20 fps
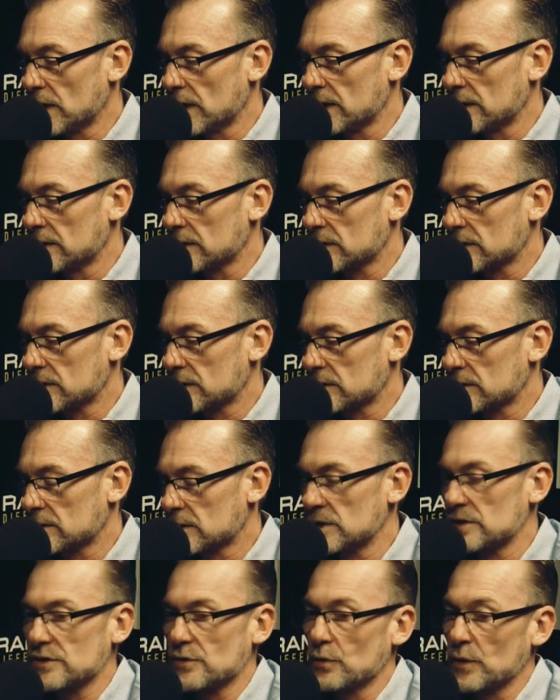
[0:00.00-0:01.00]
Uh,
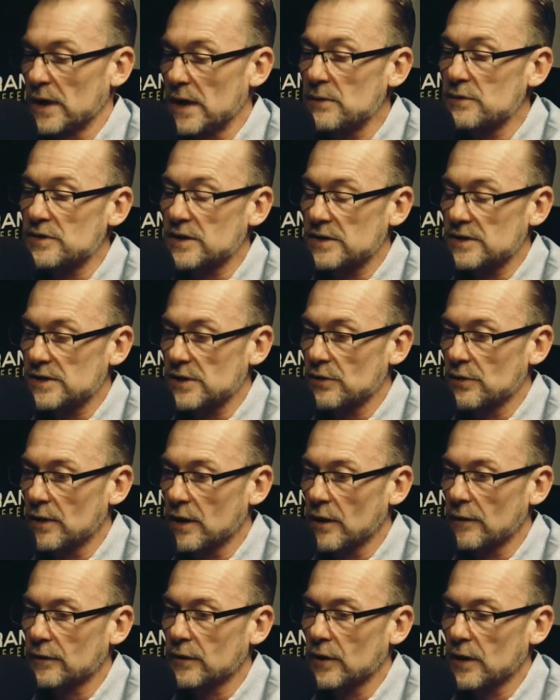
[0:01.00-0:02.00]
con- when he was considering
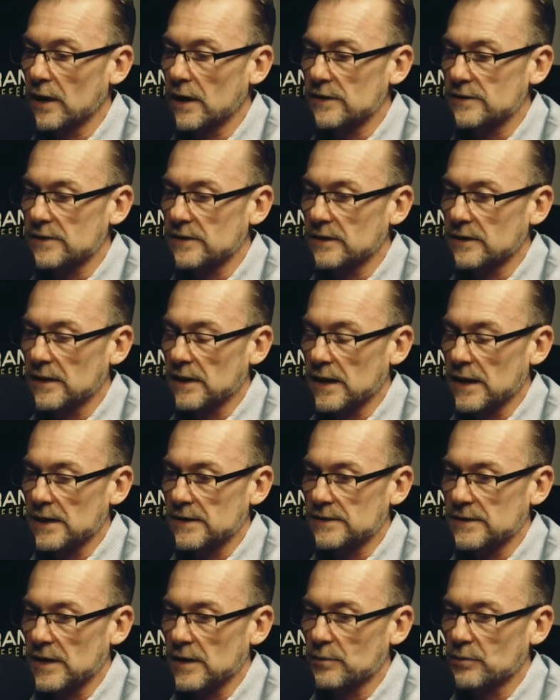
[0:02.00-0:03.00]
healthcare as a
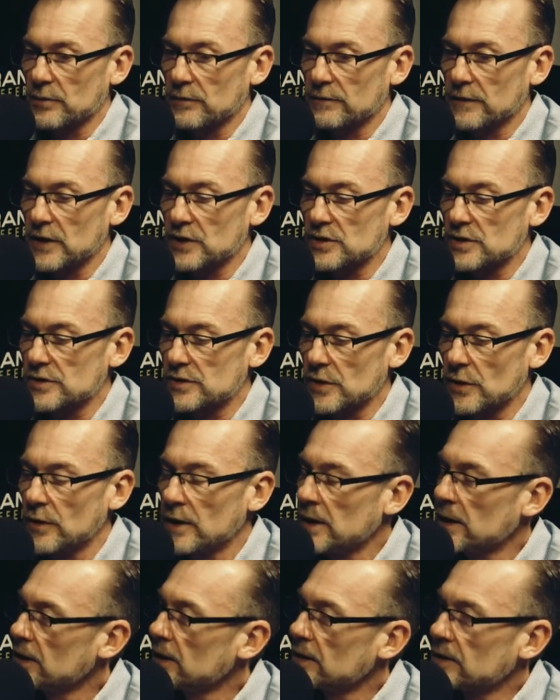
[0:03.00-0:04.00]
as a profession, so
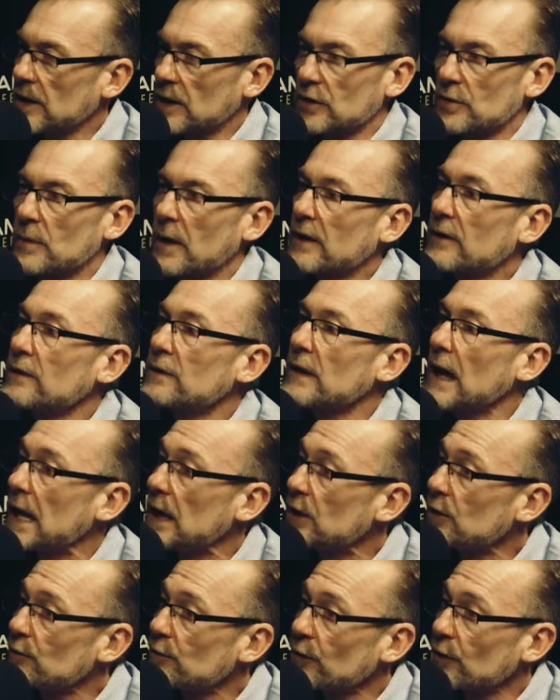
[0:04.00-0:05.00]
Dr. Mike,
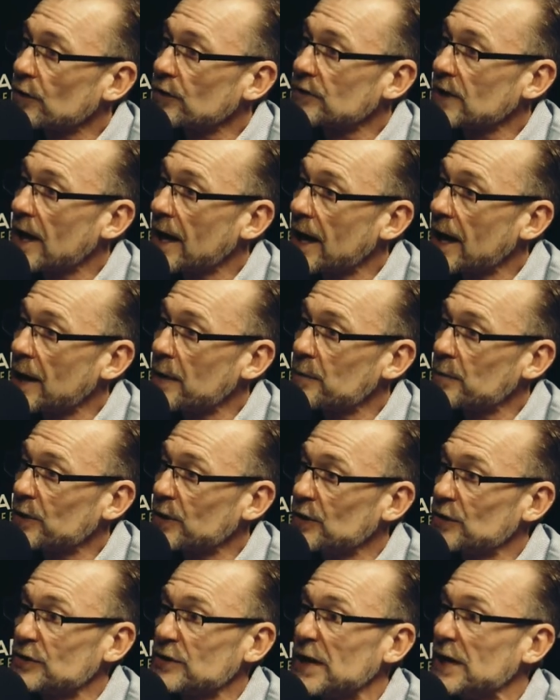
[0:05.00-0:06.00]
thank you for the time.
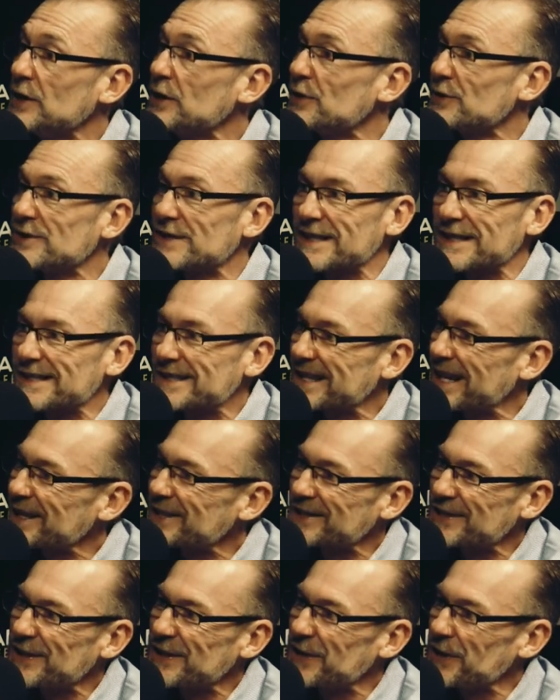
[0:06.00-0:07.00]
Thank Continued so
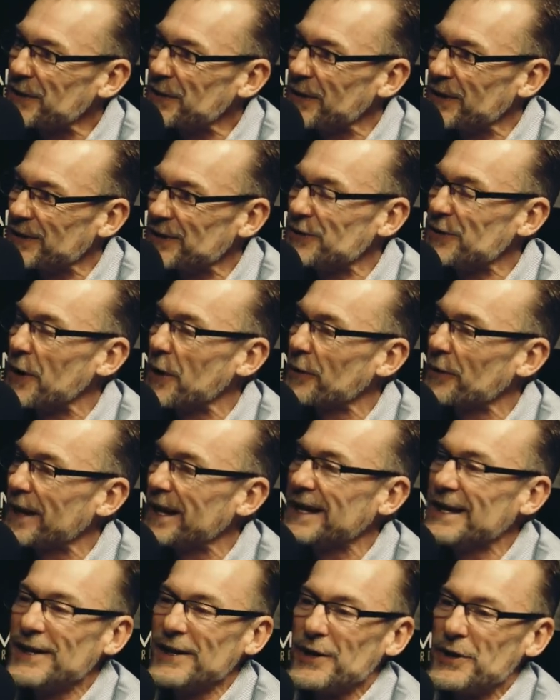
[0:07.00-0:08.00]
success to you, and you know
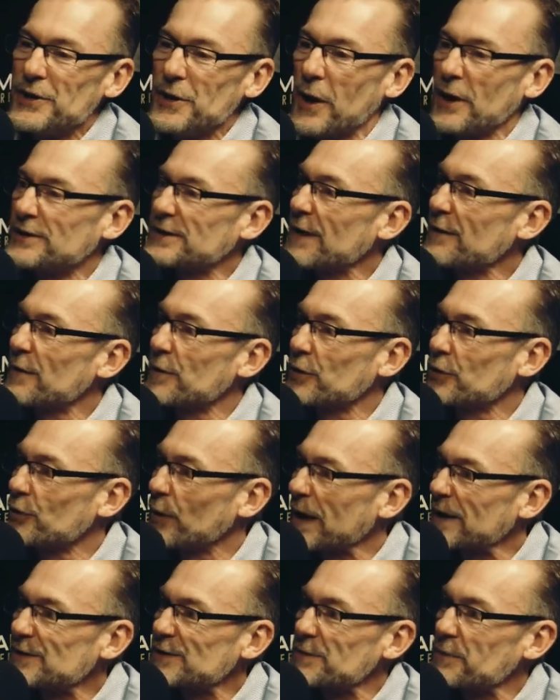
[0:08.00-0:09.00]
that you always have a
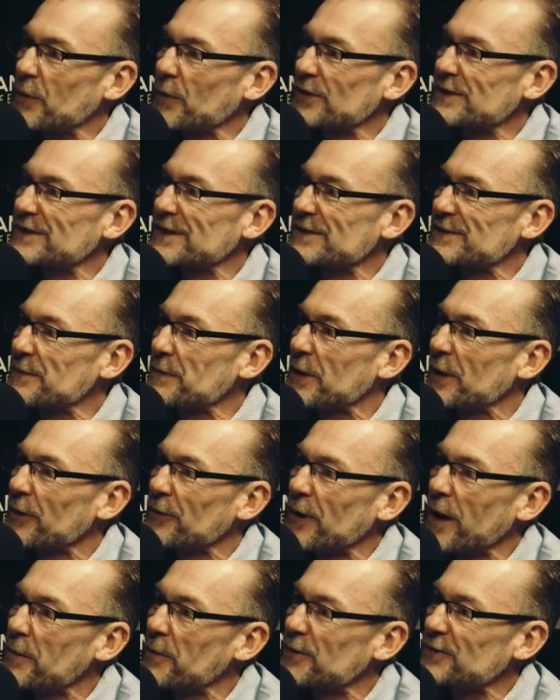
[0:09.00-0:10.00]
great support system here at
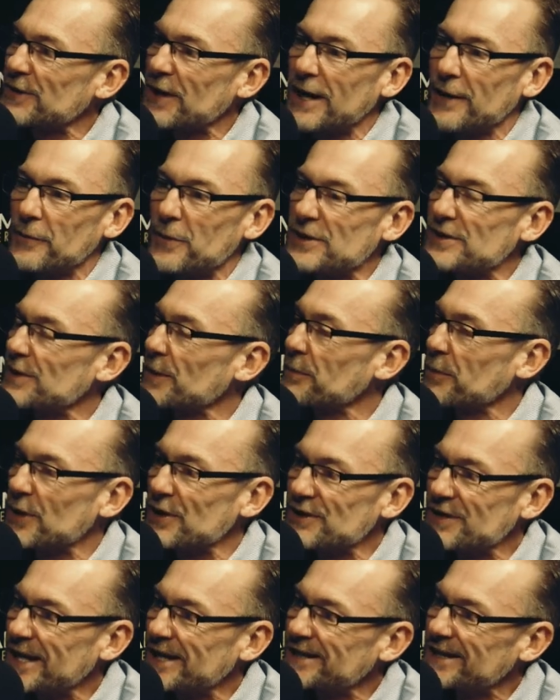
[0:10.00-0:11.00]
Ramos Law. We just
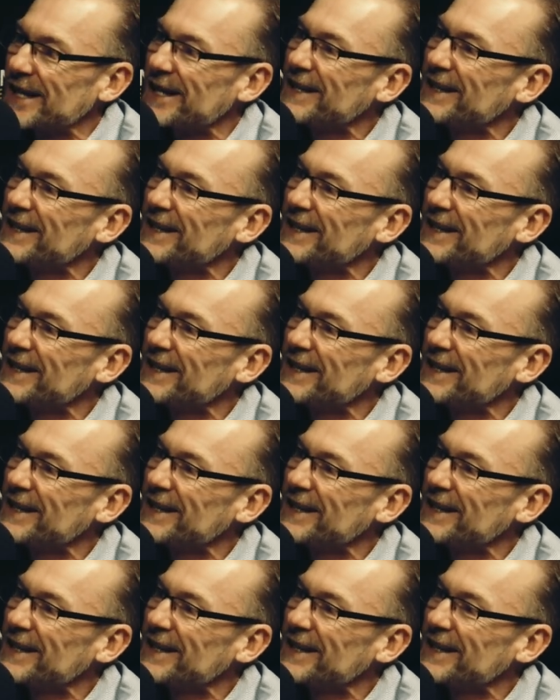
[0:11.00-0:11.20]
appreciate you.